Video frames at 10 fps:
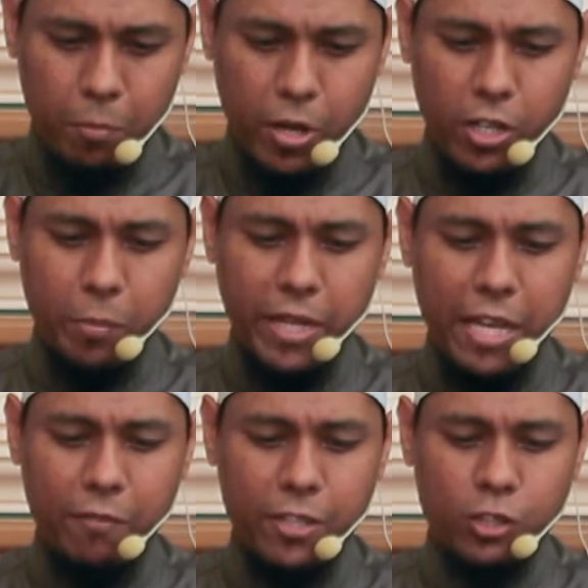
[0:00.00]
Point number
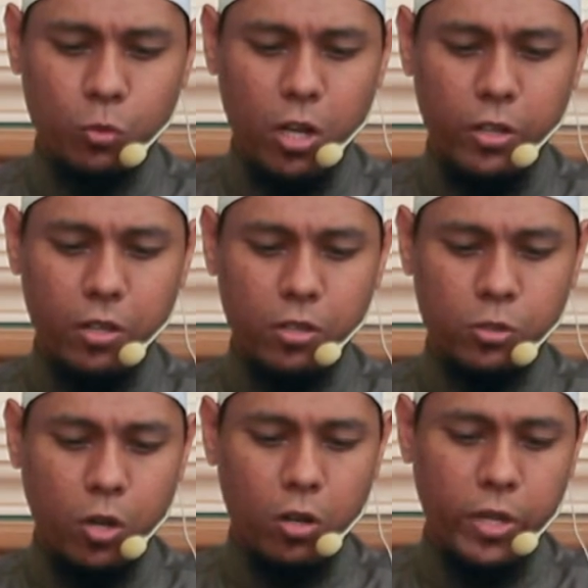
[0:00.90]
11, swallowing,
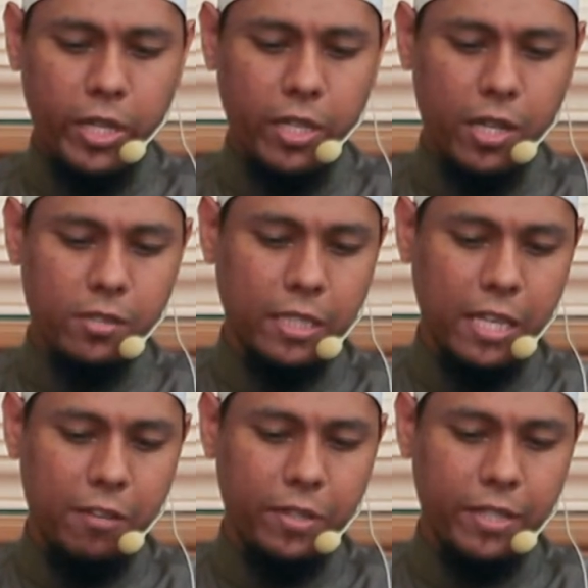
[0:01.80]
swallowing uh,
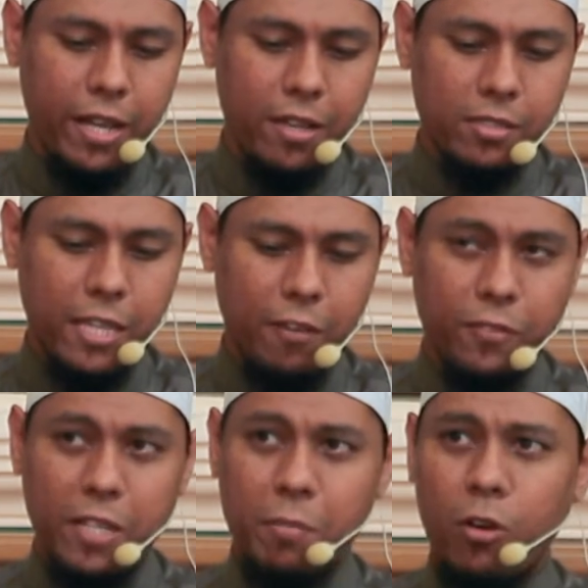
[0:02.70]
saliva that has
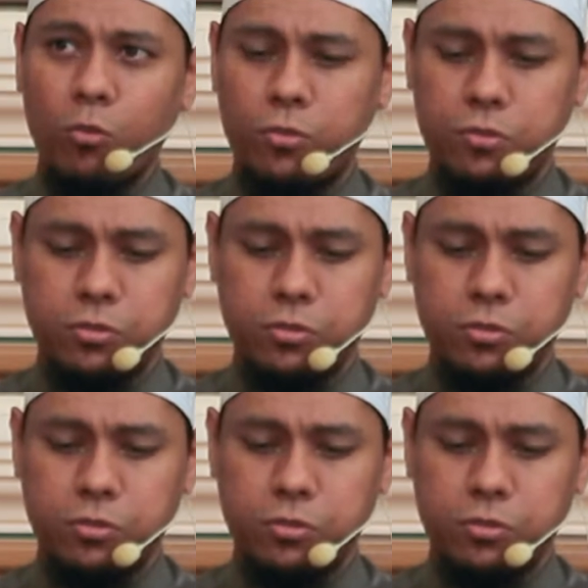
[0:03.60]
left the mouth.